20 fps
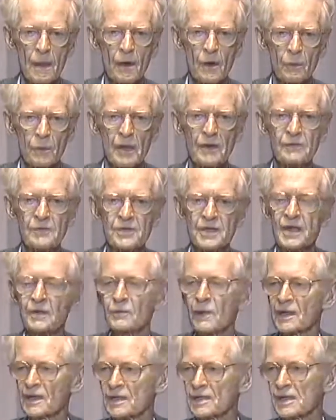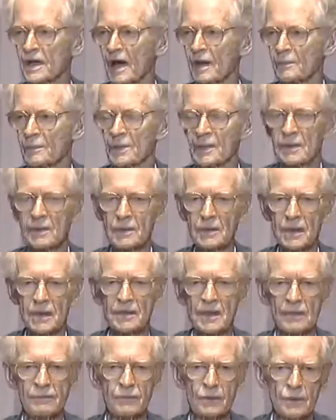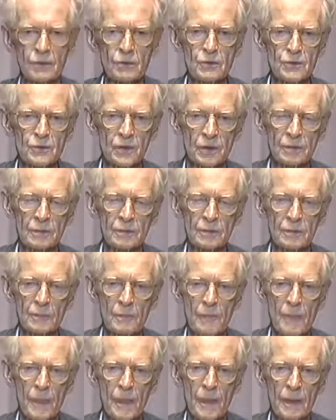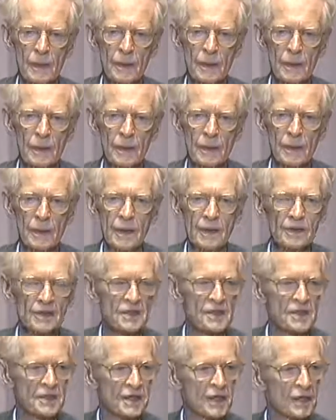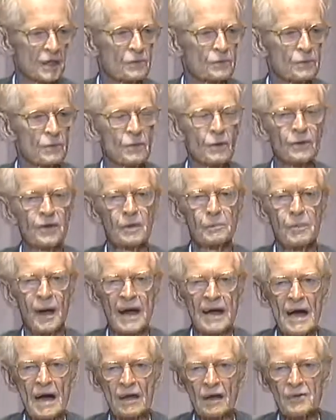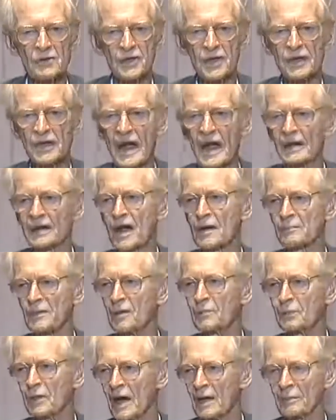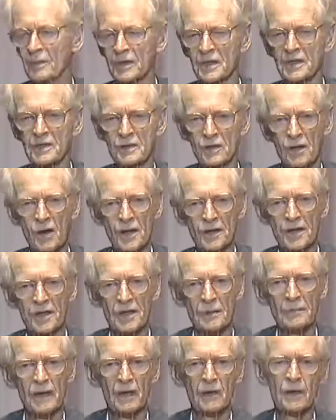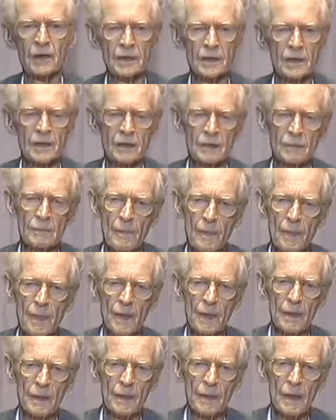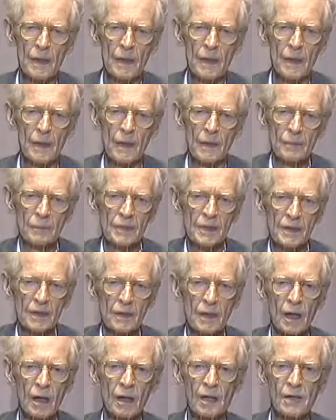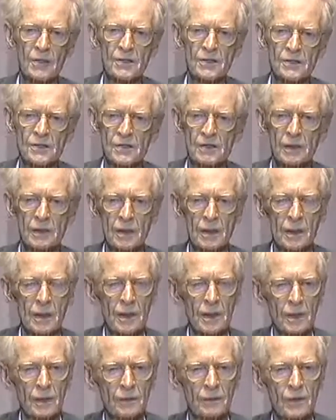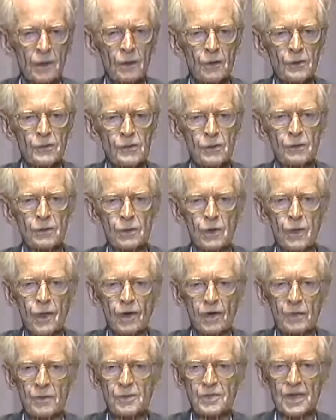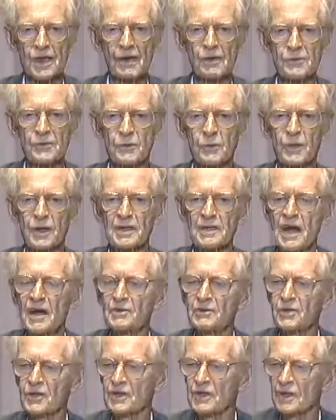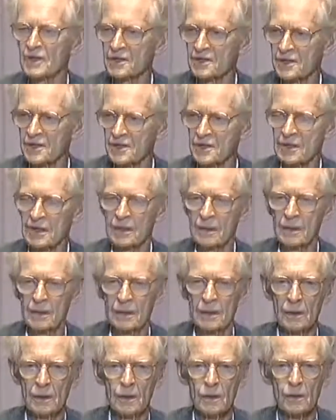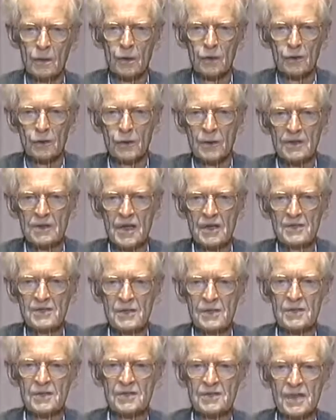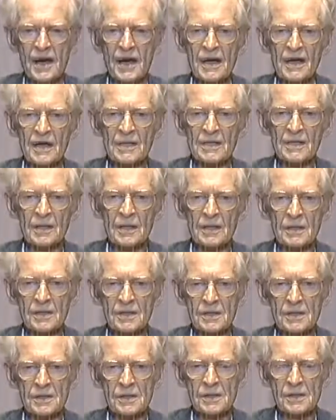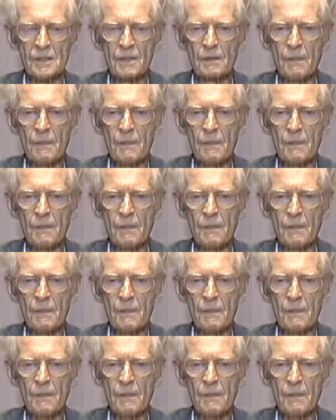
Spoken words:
We've seen what has happened in evolution. It is still true that biology cannot be properly taught in America because those who call themselves creationists or creation scientists